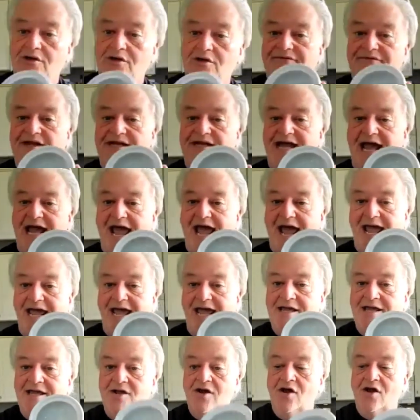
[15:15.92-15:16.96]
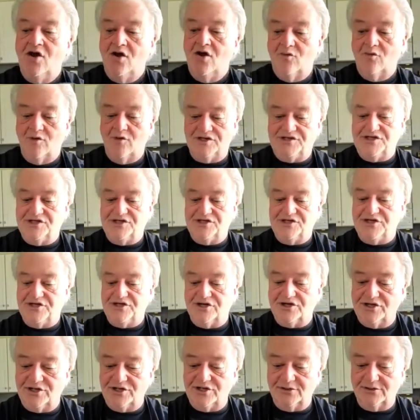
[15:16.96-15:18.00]
of the day, which is your
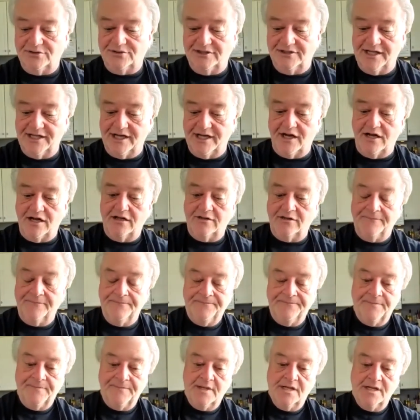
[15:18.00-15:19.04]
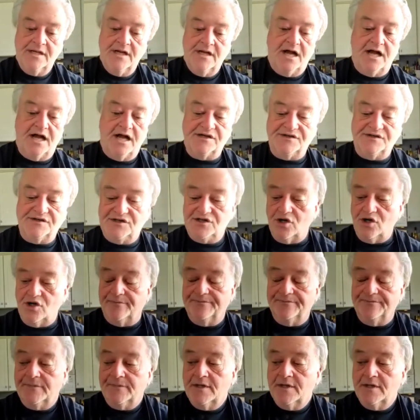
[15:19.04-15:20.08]
cute little
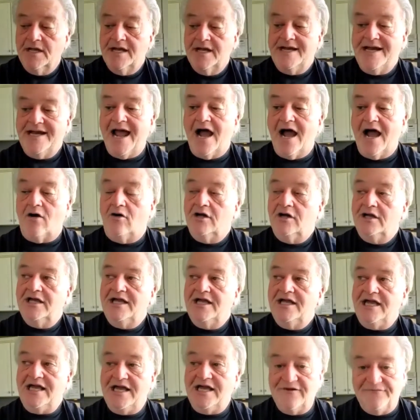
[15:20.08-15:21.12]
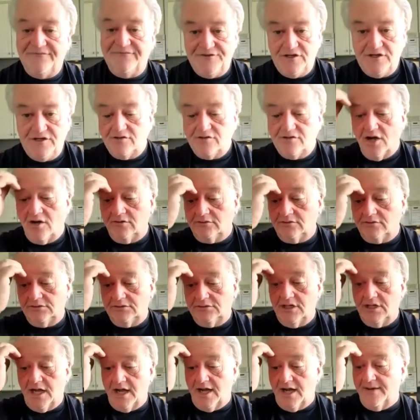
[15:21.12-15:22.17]
soup. Now, if you don't
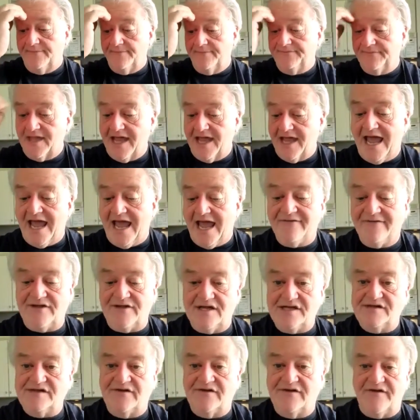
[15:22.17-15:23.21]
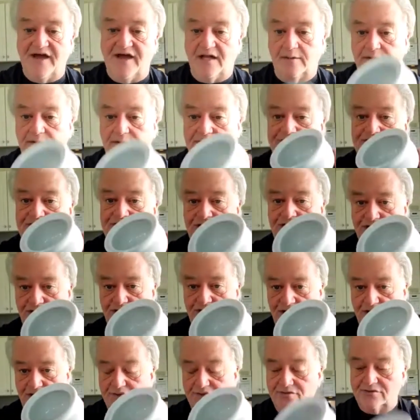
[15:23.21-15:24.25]
have these available to
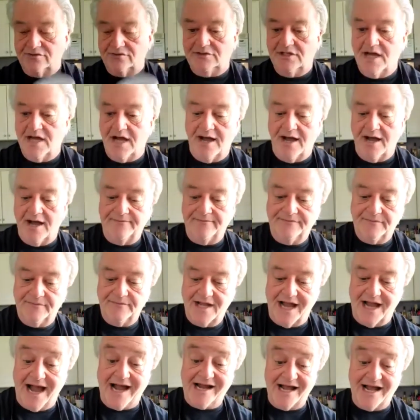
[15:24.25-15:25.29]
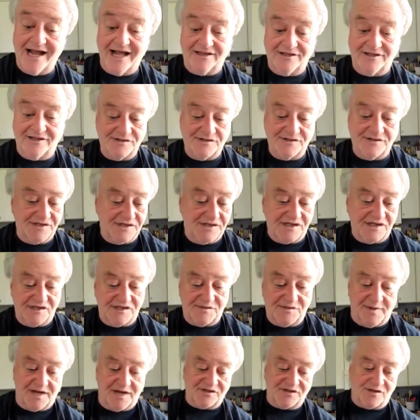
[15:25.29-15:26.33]
you, I got those as a
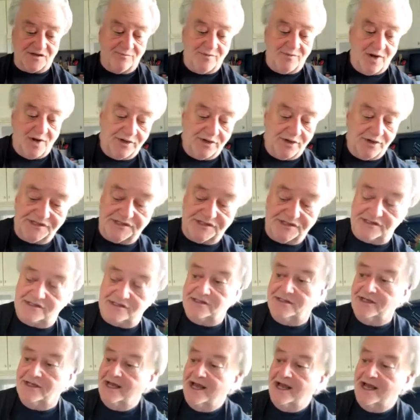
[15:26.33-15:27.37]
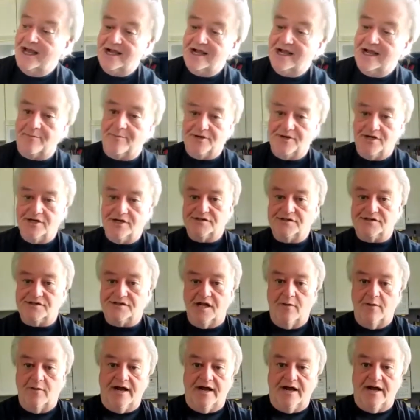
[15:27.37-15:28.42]
special bonus a couple years
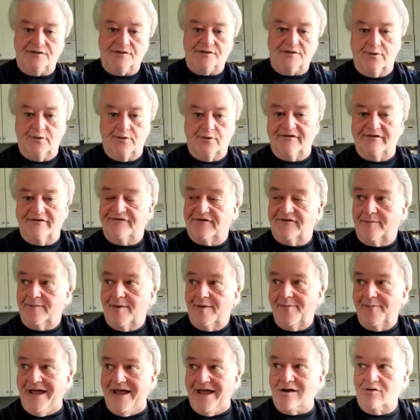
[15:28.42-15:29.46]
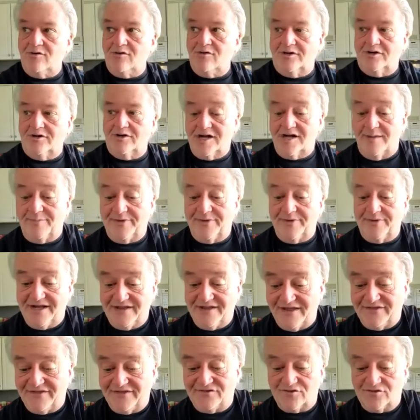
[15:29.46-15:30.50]
ago when I was ordering from a mail order company.
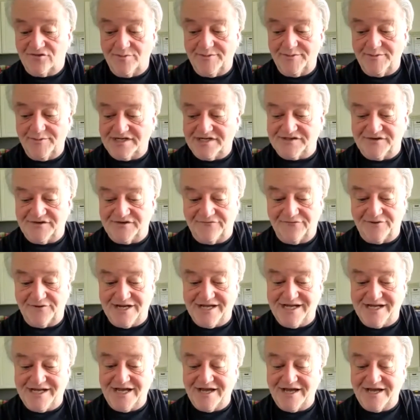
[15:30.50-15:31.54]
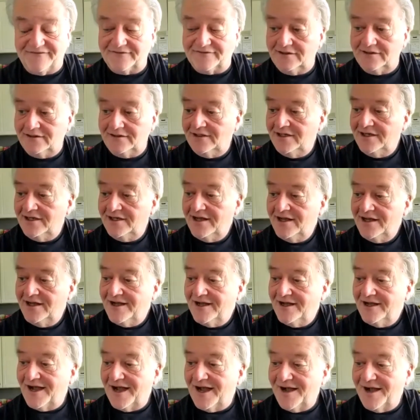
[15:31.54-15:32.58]
They threw them in as a free gift.
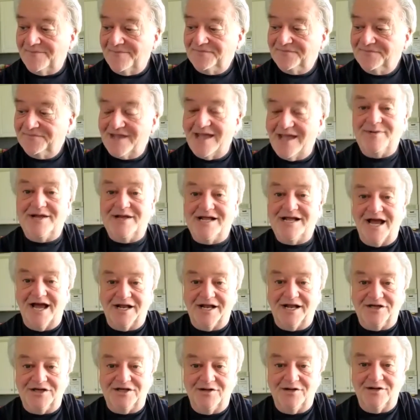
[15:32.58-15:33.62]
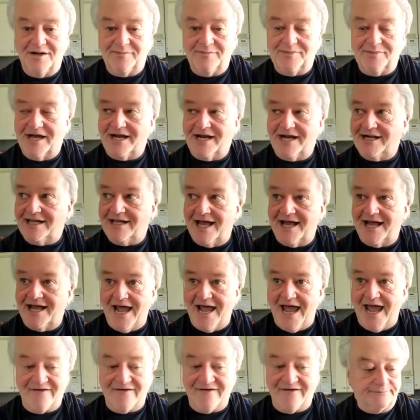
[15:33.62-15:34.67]
They've been kind of cute. I'm kind of glad I
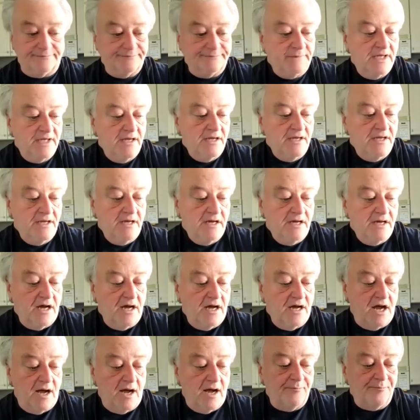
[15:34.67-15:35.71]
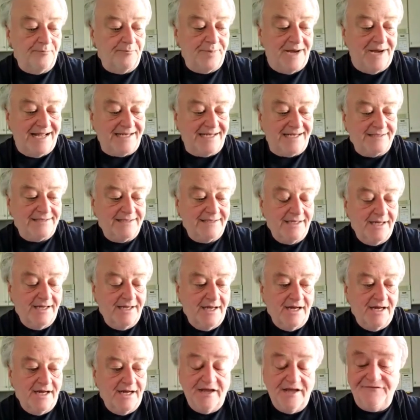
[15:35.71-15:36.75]
have them. But
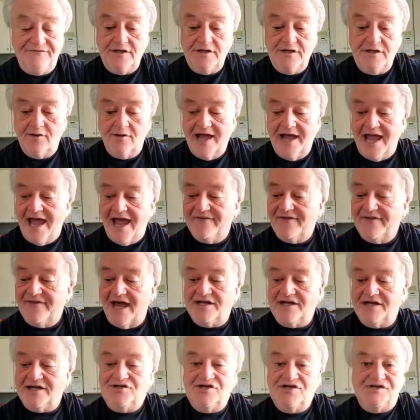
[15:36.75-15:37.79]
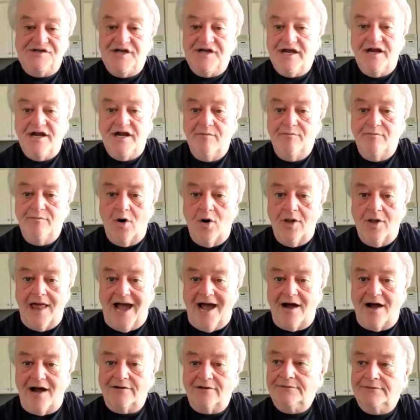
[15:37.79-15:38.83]
if you don't have that, just take your bowl
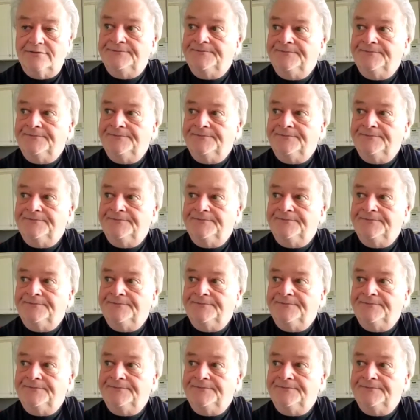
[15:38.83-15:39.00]
out